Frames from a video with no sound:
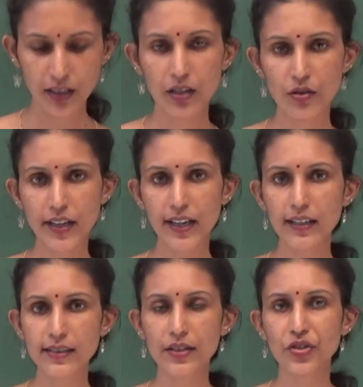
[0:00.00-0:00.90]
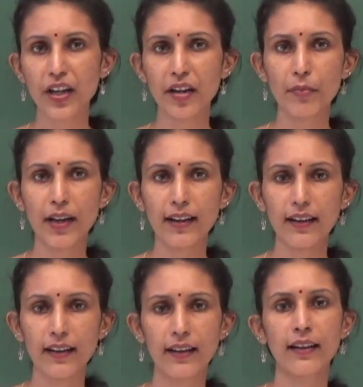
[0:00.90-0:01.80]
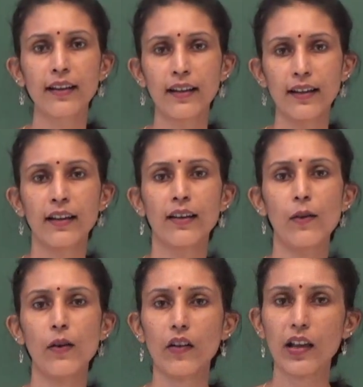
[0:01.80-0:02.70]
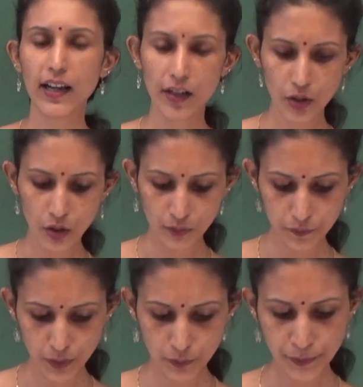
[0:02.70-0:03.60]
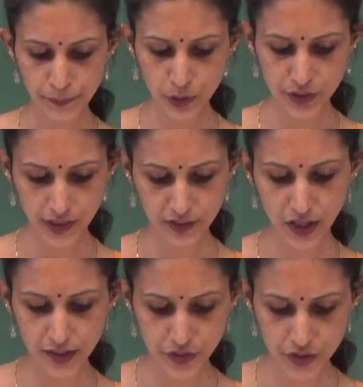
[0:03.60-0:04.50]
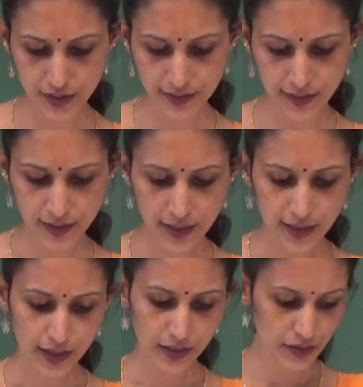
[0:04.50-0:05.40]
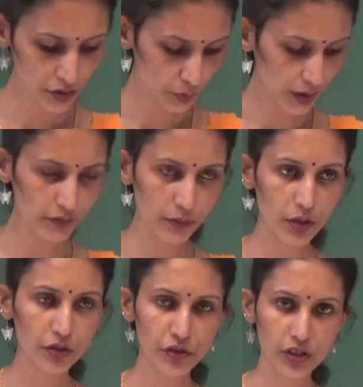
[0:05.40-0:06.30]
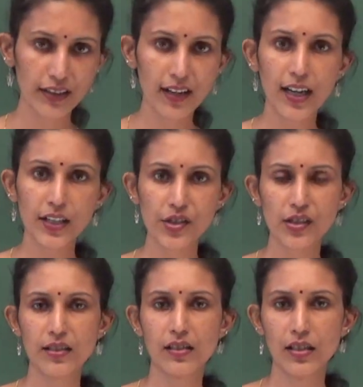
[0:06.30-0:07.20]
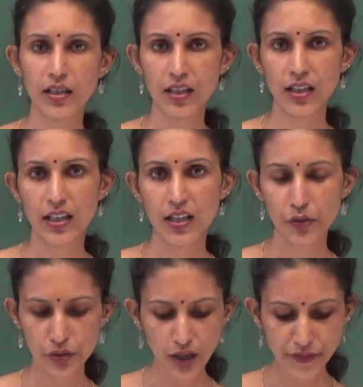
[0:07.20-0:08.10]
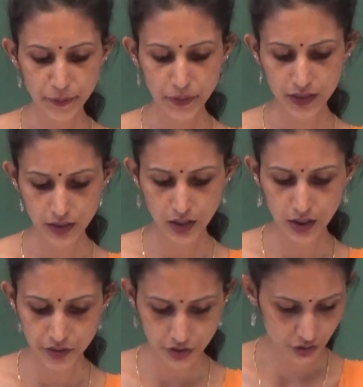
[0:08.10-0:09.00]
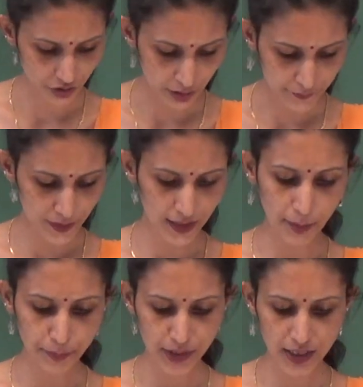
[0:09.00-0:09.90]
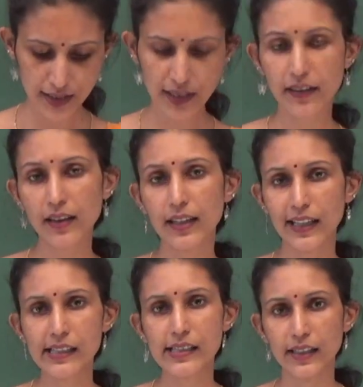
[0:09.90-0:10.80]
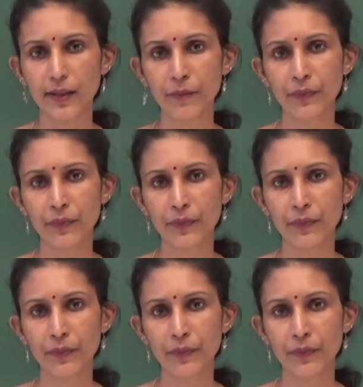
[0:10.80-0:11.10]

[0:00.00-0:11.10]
Okay, he's the chairman or the head of Wipro Technologies. And this is one of the most largest software technologies or software companies in India.